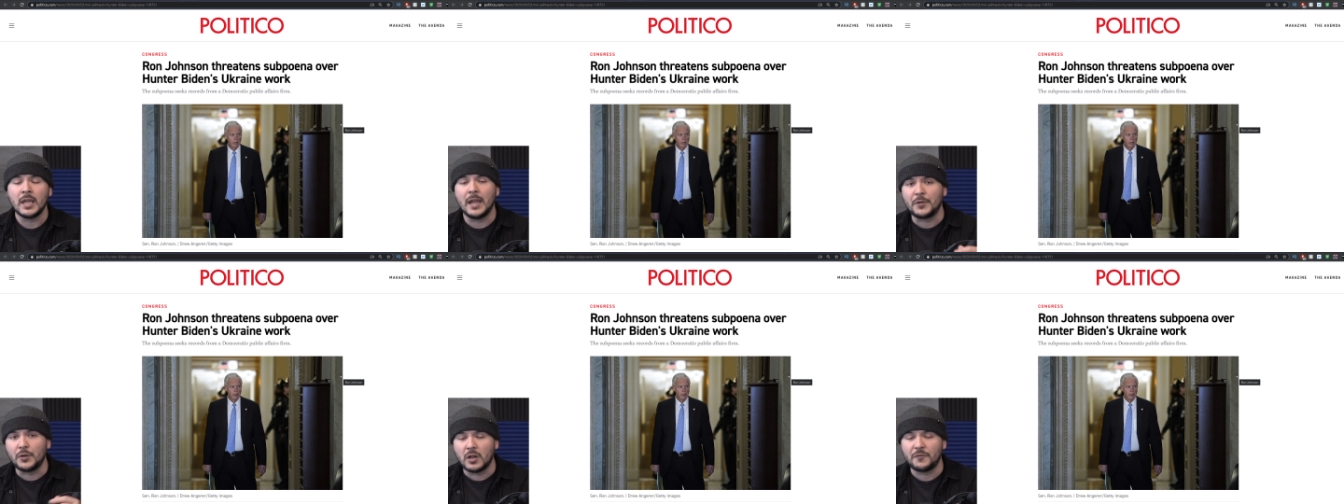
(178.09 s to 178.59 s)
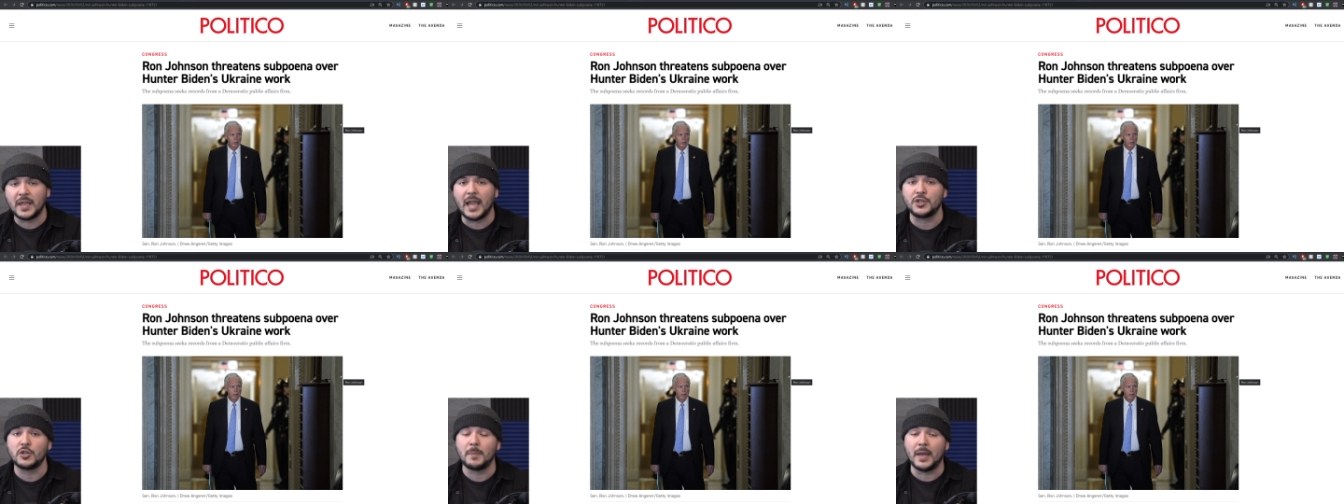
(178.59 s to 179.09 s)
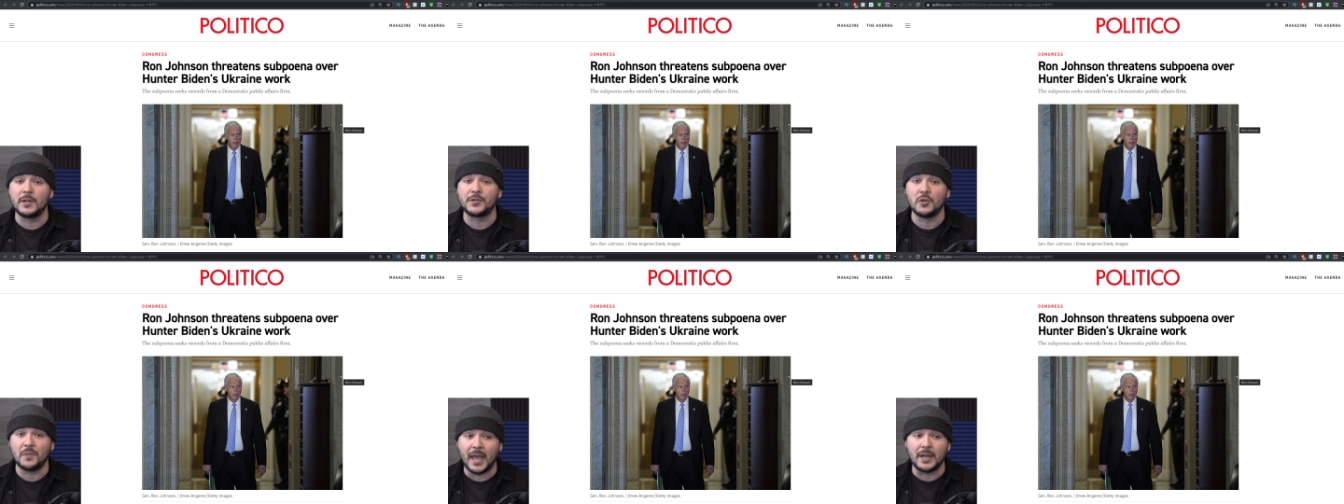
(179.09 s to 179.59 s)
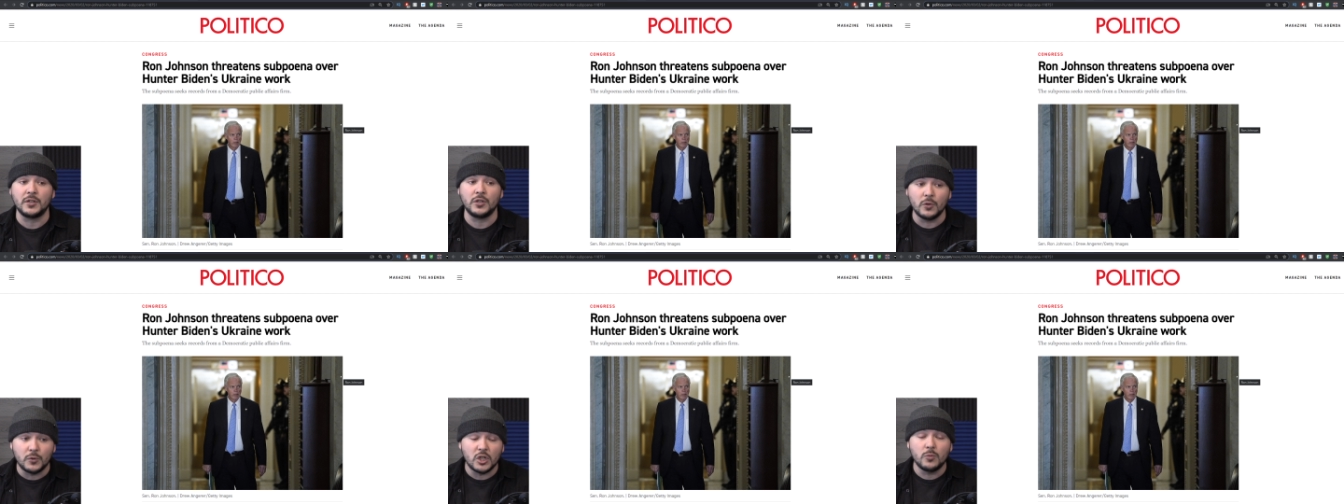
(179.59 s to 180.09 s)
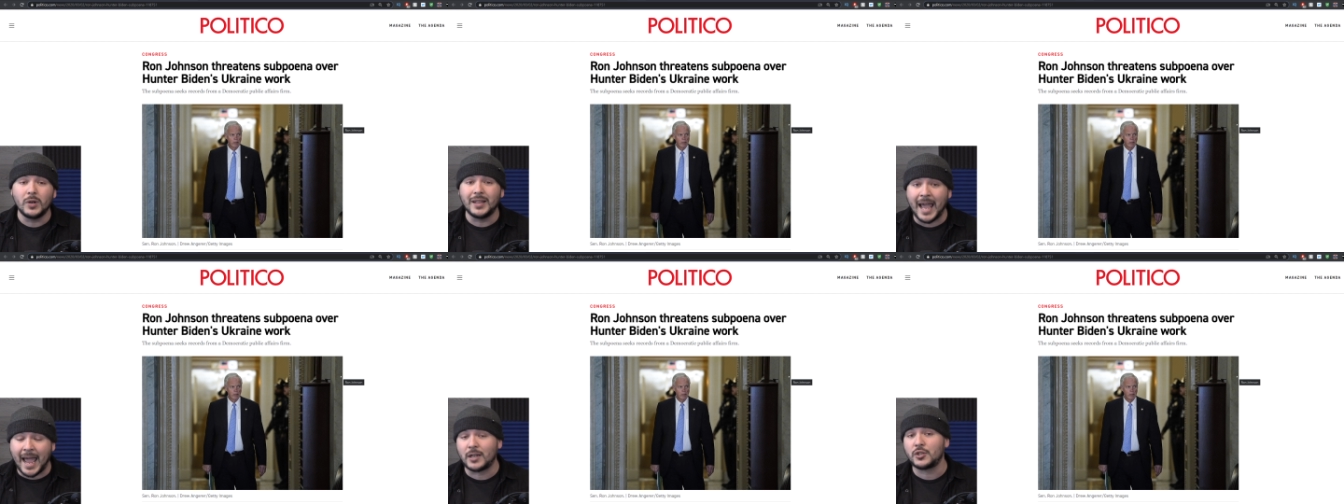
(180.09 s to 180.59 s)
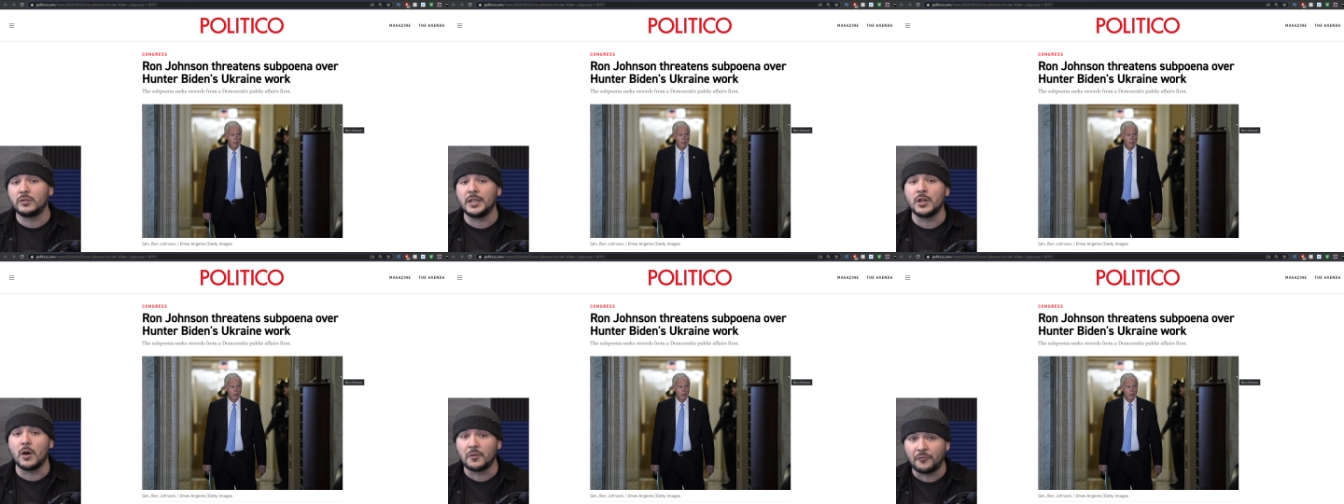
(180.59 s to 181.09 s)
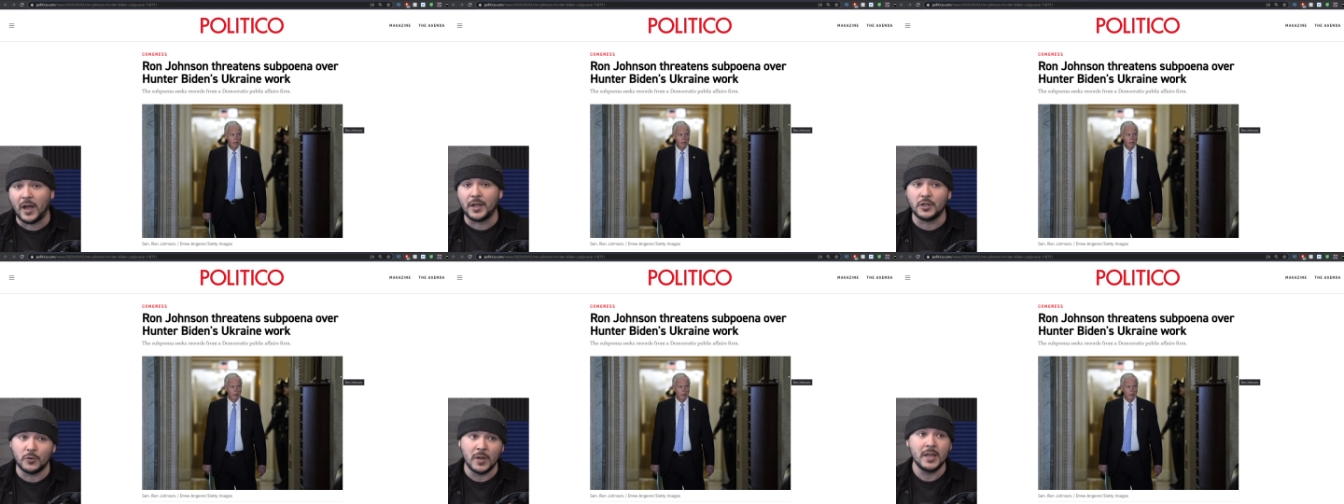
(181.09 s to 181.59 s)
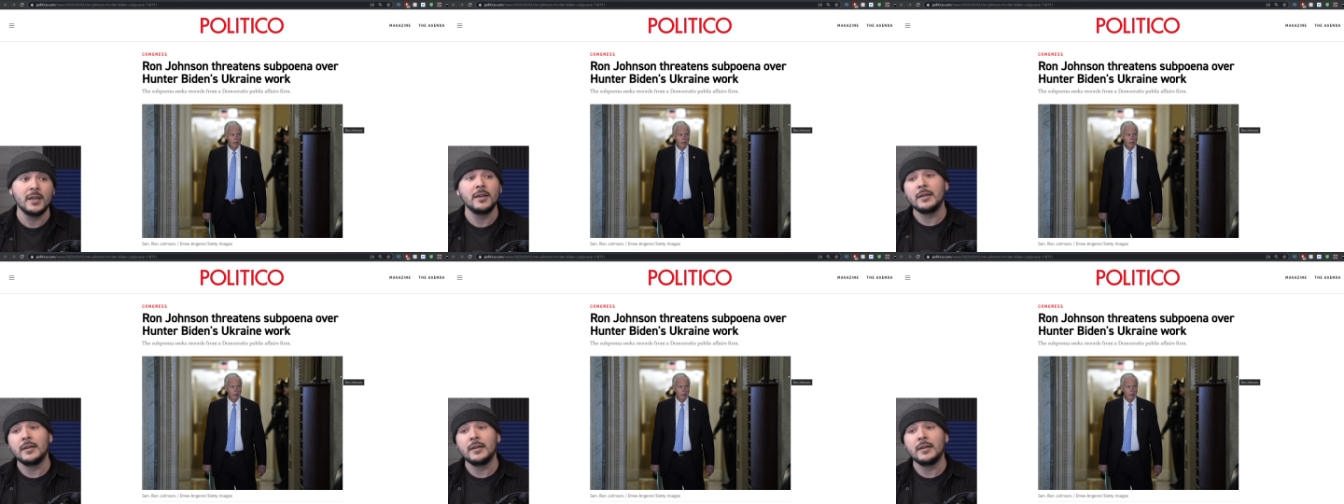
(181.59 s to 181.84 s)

hit the notification bell so that YouTube will actually notify you.